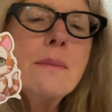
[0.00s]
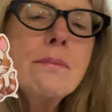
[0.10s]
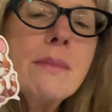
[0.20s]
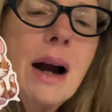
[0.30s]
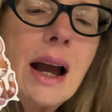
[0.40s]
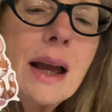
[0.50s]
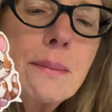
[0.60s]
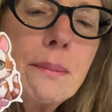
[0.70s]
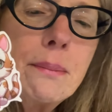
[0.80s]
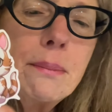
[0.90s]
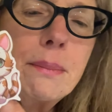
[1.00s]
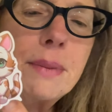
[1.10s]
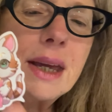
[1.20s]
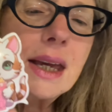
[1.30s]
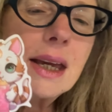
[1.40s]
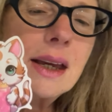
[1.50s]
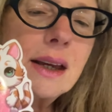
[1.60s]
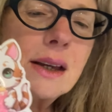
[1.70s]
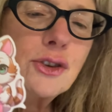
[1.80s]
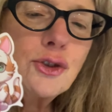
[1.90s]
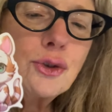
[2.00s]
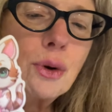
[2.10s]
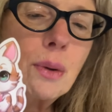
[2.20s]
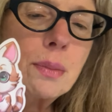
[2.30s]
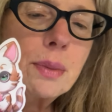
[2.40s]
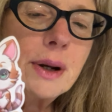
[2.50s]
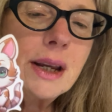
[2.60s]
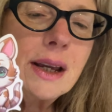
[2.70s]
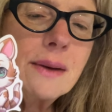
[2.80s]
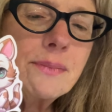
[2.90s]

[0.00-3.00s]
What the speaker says: it might be strawberry